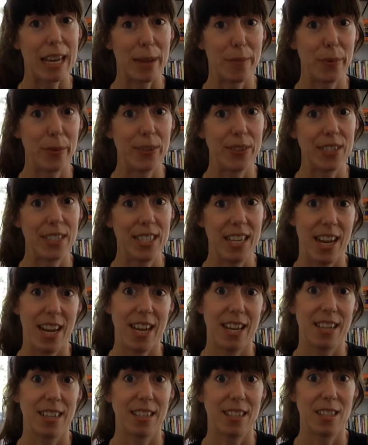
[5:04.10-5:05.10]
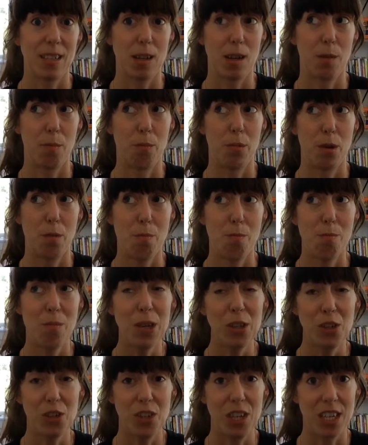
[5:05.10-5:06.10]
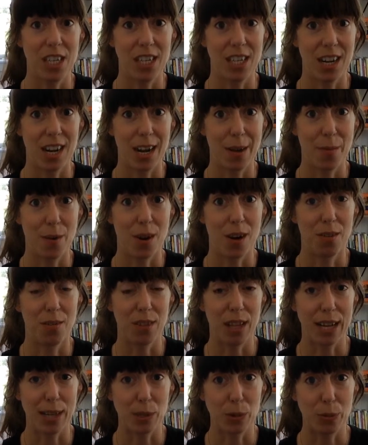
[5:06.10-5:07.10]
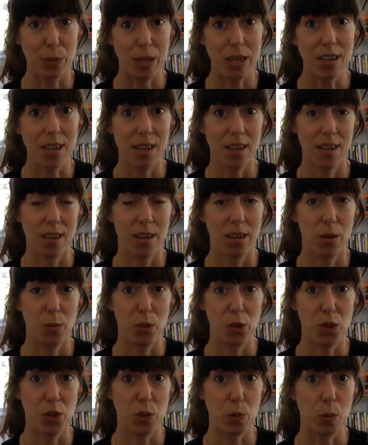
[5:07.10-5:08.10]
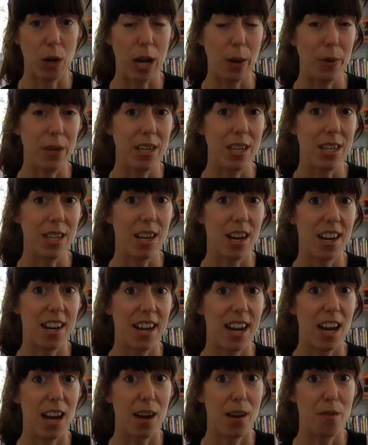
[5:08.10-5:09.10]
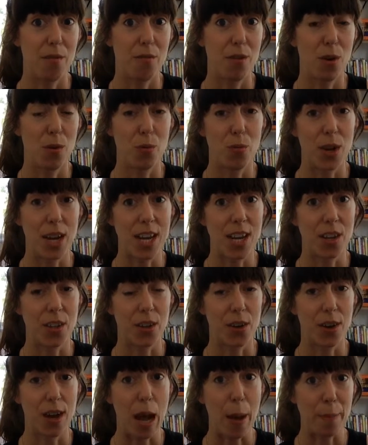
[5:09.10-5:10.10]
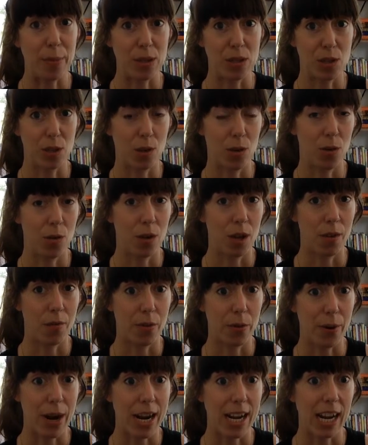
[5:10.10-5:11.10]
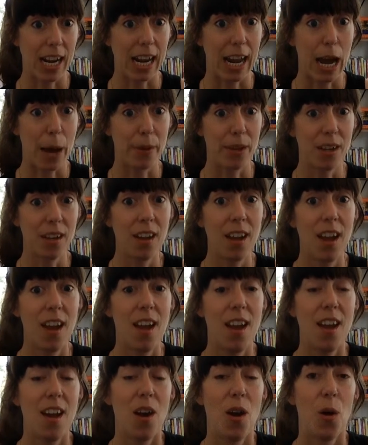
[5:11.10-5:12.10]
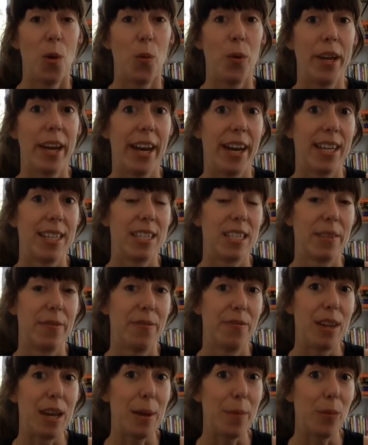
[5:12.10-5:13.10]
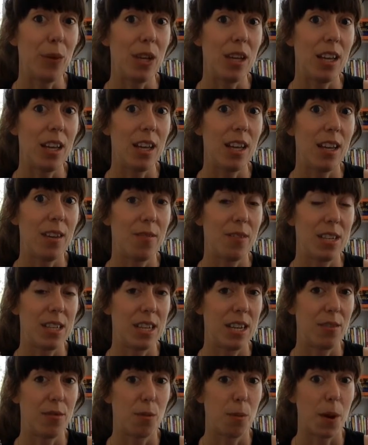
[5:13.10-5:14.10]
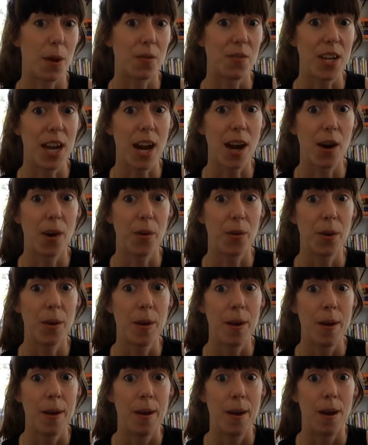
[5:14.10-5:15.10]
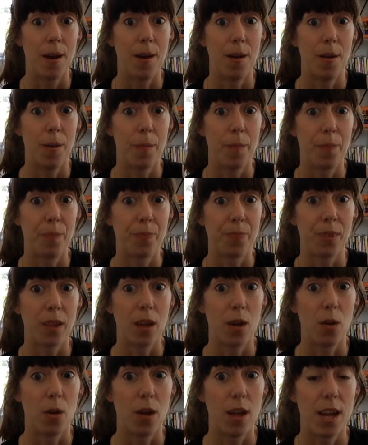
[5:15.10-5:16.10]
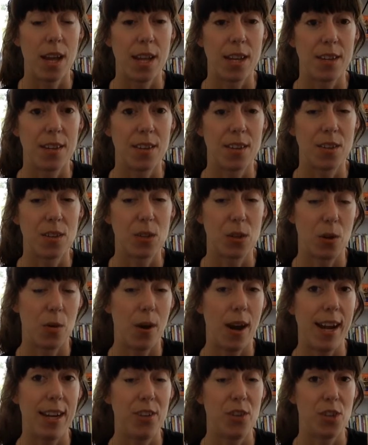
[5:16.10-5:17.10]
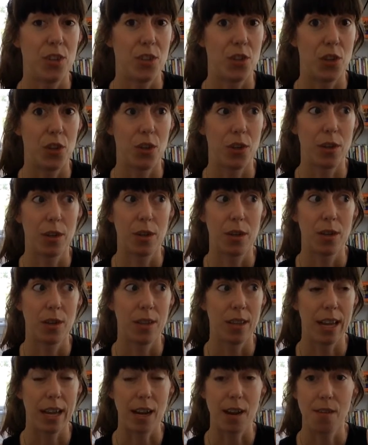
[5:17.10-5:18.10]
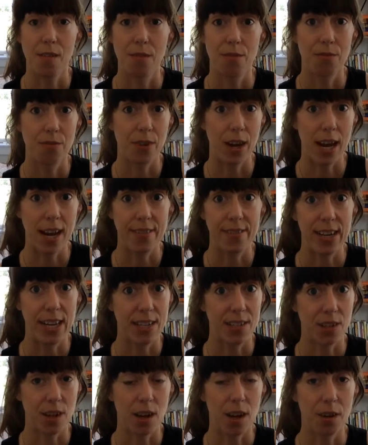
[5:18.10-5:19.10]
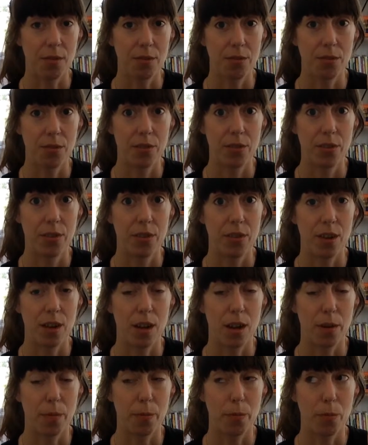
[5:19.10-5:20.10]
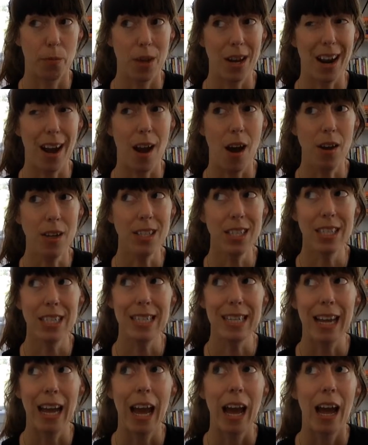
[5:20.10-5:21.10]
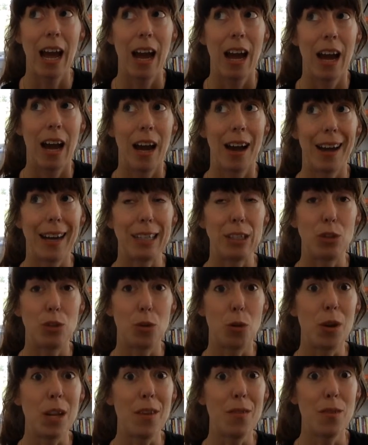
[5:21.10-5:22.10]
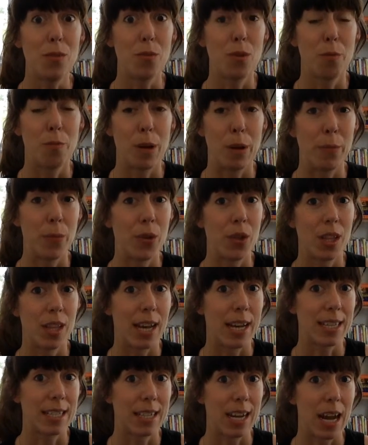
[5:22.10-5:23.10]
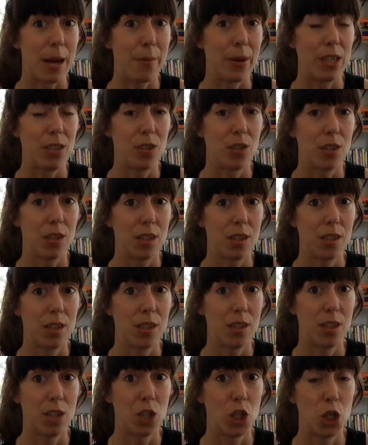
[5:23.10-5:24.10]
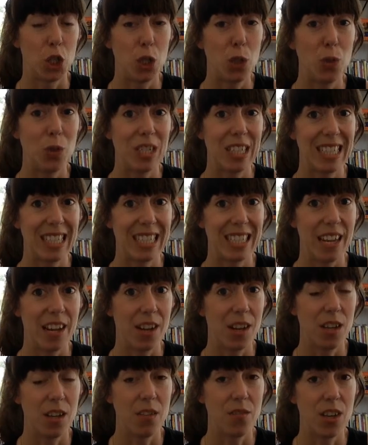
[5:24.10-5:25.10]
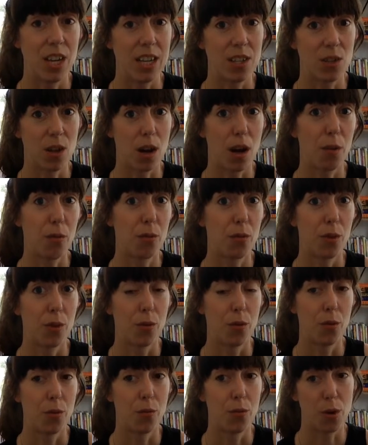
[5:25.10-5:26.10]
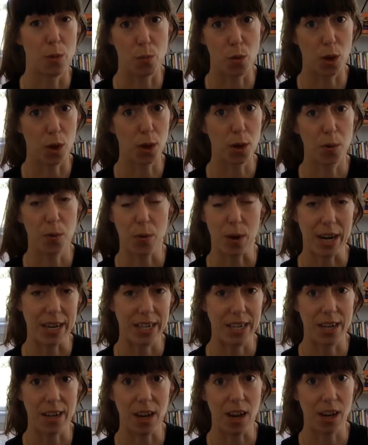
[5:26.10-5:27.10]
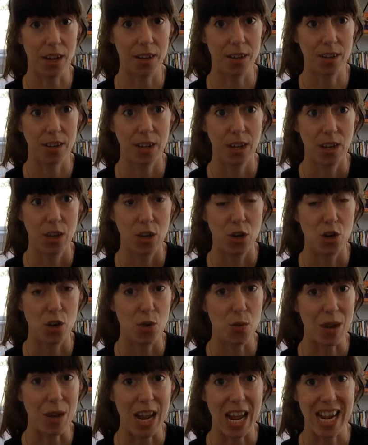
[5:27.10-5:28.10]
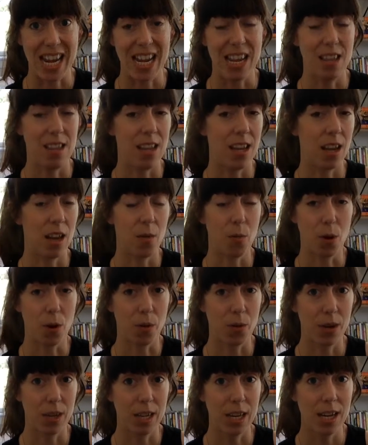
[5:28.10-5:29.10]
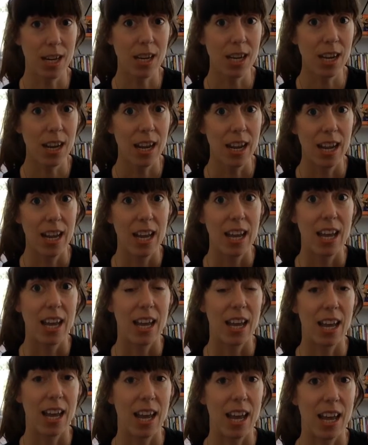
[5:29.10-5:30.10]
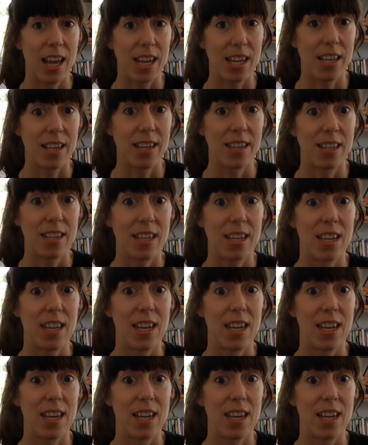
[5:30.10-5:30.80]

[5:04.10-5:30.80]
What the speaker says: able to take some much needed time off last week, which is why we did not have a regular episode of The Writing Cabin. We had some family visiting from out of town, and so I just took like 5 days off. And honestly, I don't even remember the last time I took 2 consecutive days off from work where I did not do anything work related. And